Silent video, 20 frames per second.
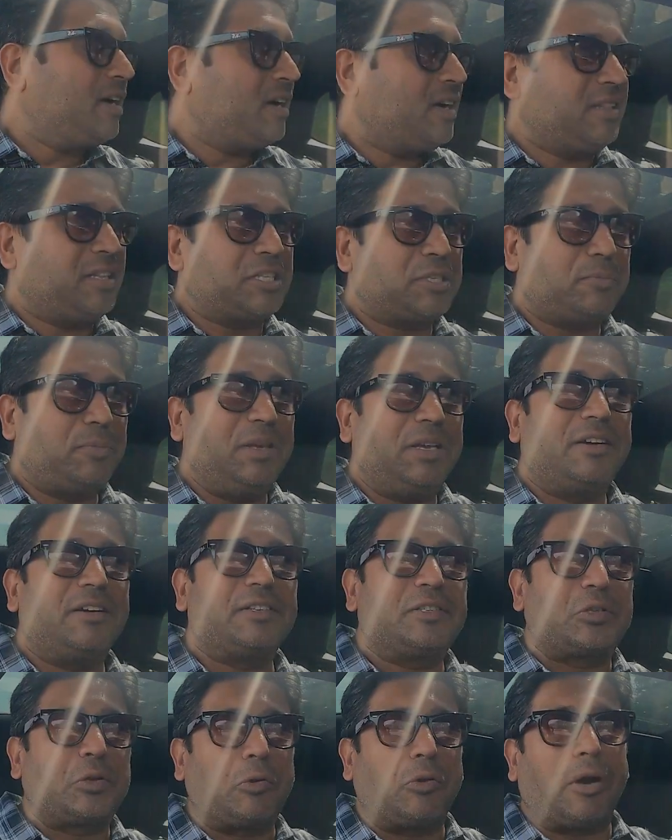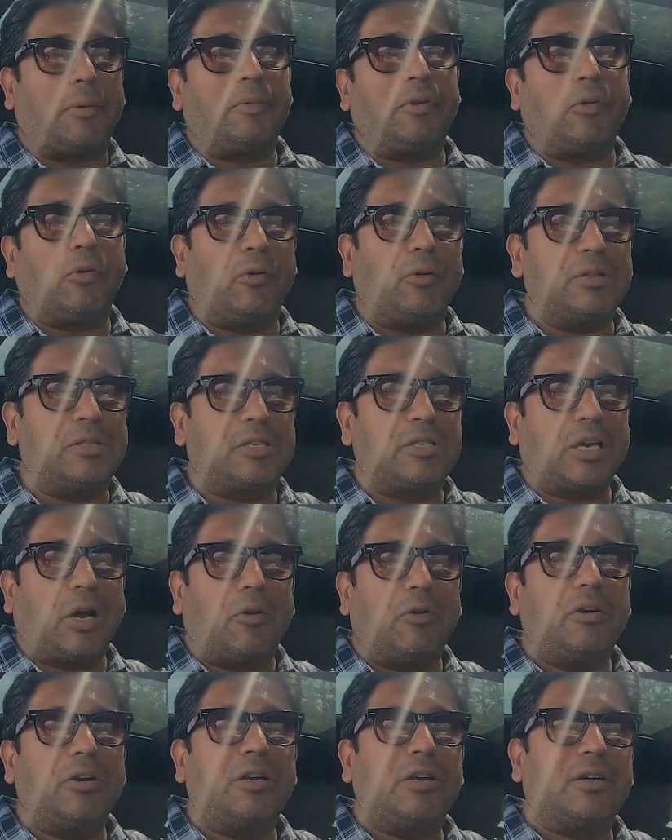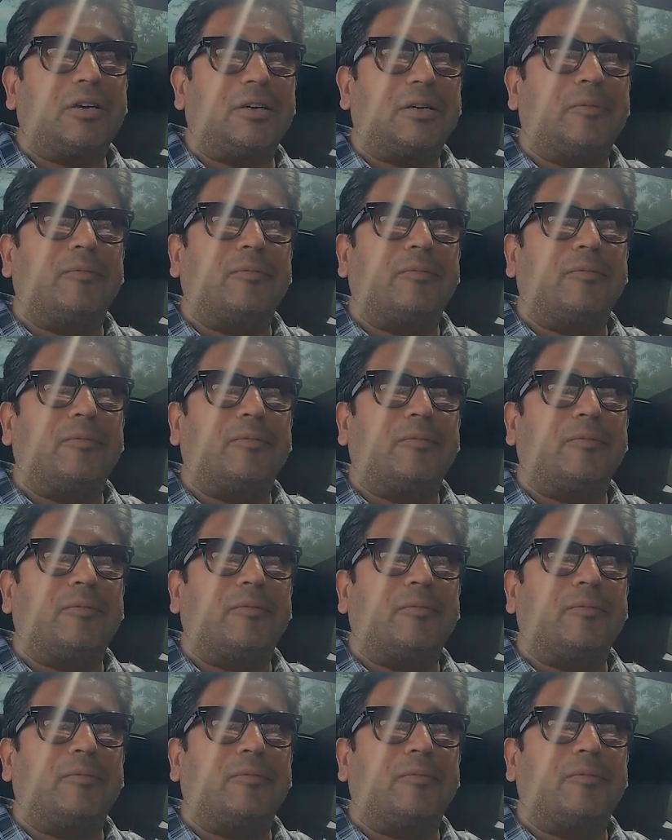The speakers throw up your own sound.